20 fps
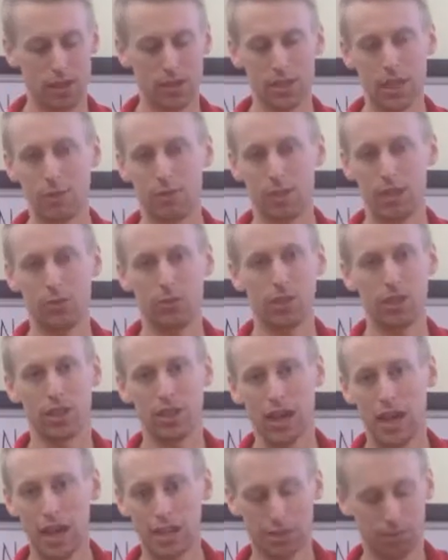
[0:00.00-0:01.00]
Same thing with
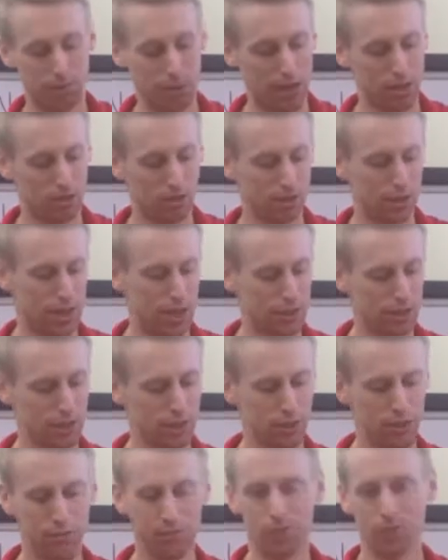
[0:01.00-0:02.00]
a medical
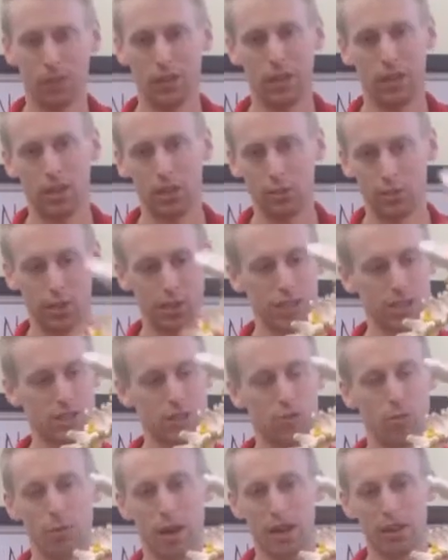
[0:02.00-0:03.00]
doctor. You bring
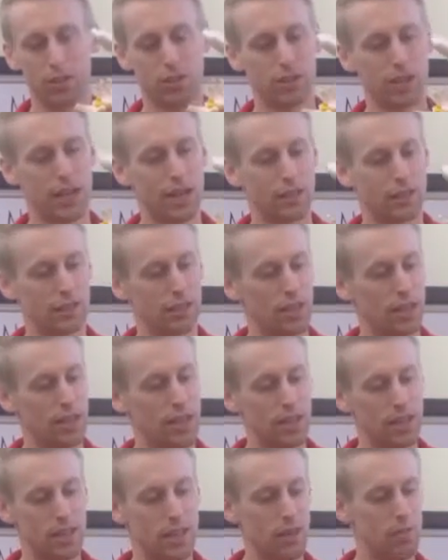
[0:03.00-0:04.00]
this to a medical
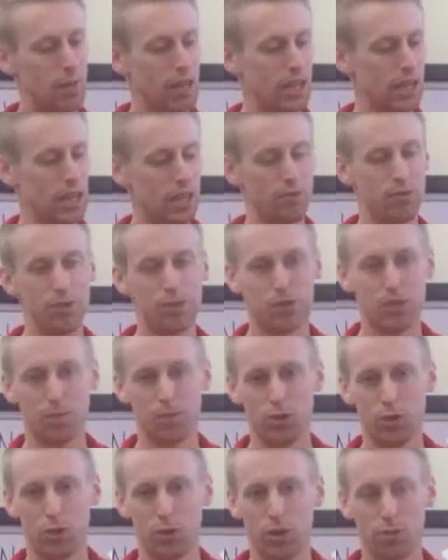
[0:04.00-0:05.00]
doctor, they may give you
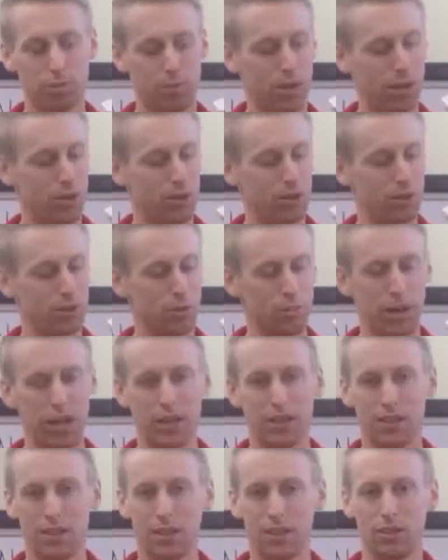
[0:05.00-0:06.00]
some sort of pill or
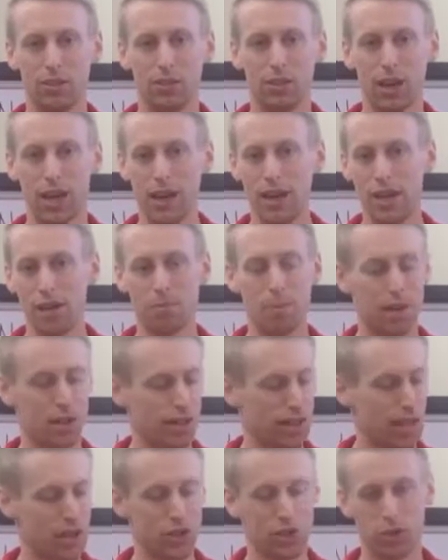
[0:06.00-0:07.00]
painkiller or headache
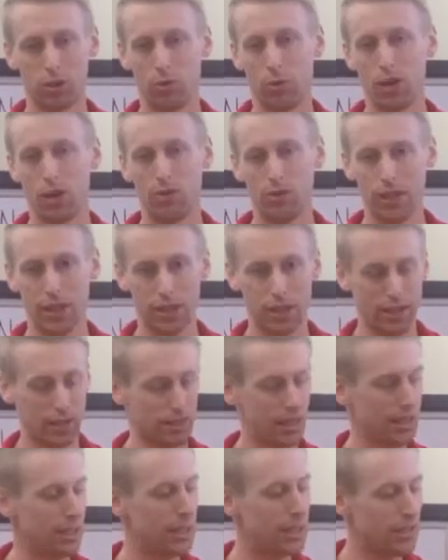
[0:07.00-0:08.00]
medication or whatever they
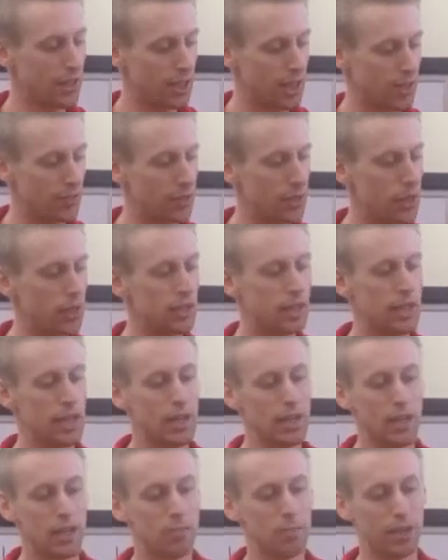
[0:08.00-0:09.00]
think they need to give you.
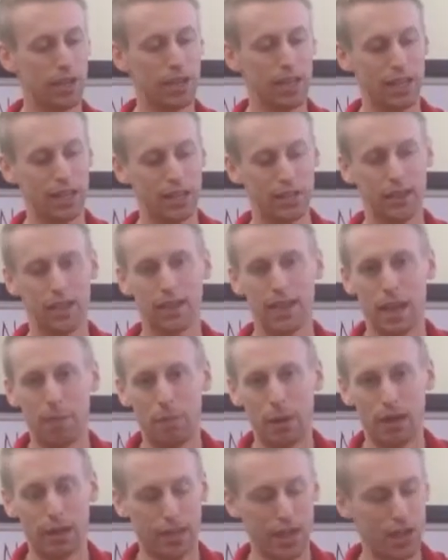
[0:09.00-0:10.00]
But again,
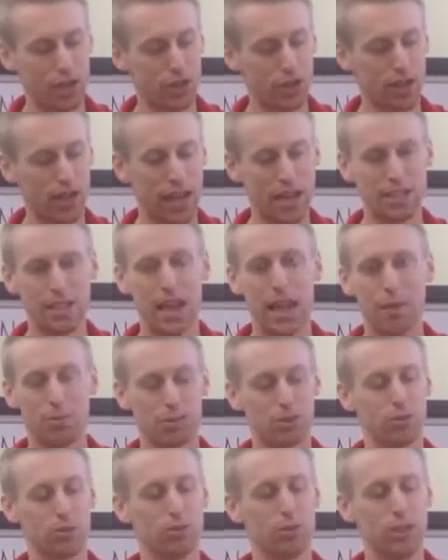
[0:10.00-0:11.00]
that medication has
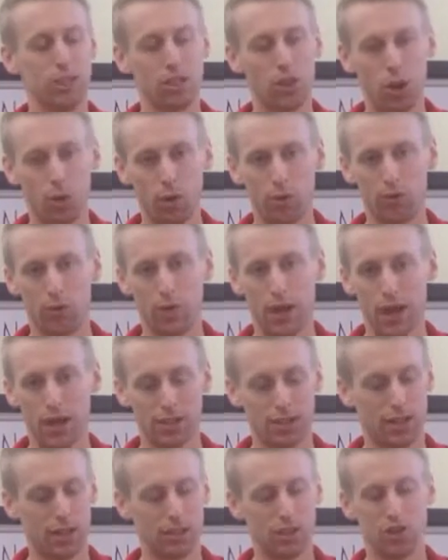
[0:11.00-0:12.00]
absolutely no
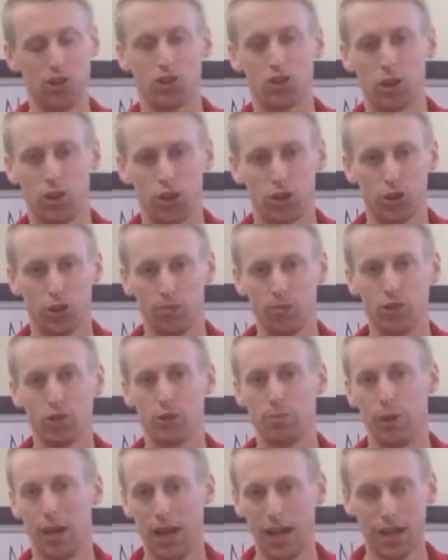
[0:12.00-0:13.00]
effect on the structure of your
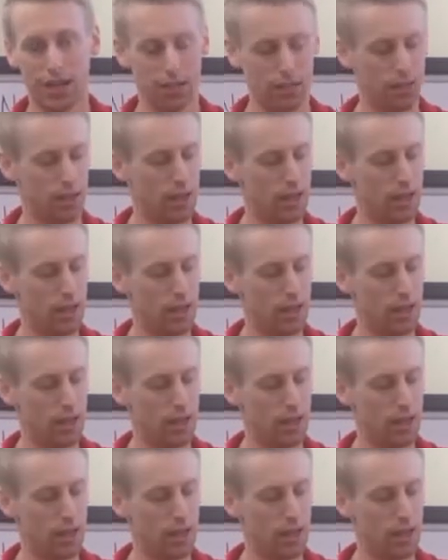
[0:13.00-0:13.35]
spine.